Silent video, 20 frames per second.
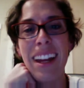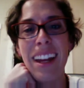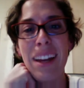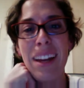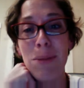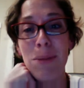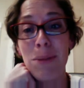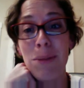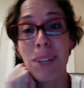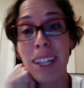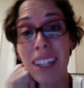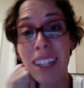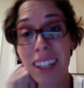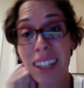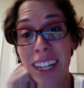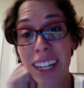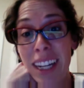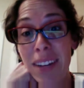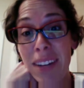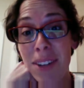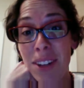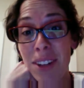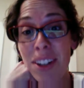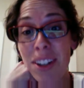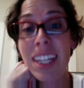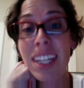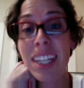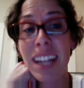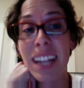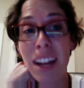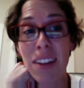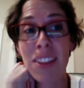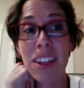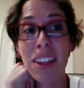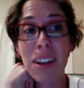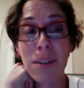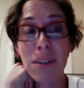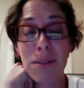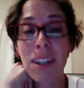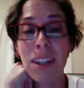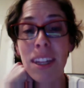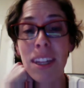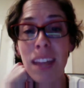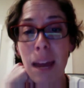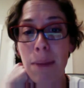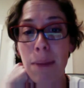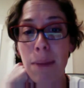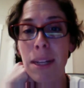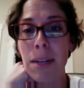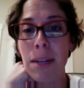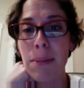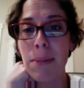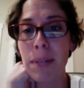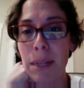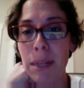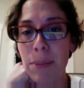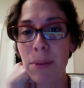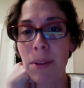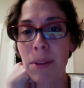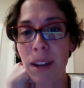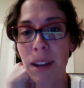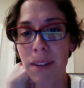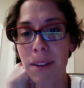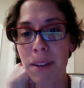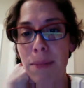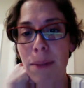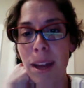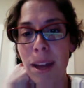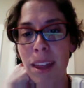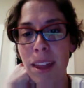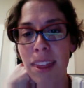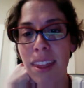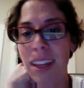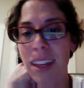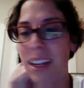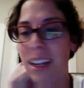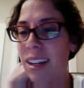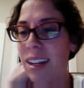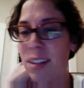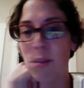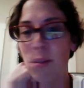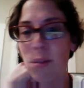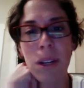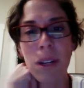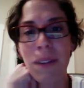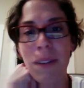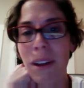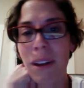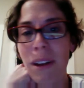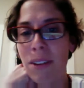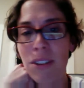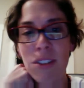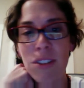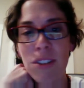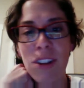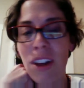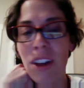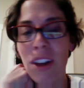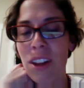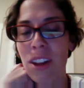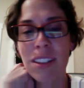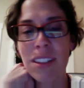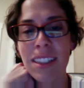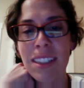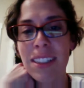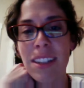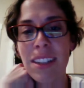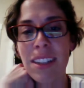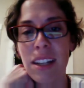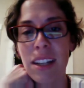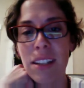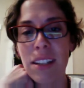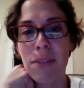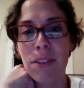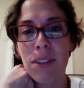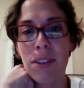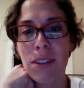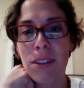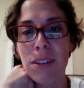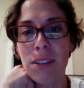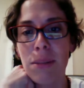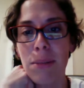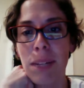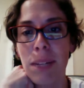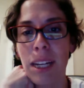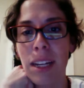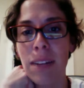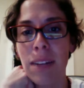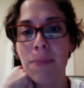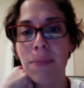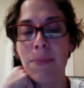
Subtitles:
really, if you're getting out there in front of that many people every month, $2,500 is not difficult to meet.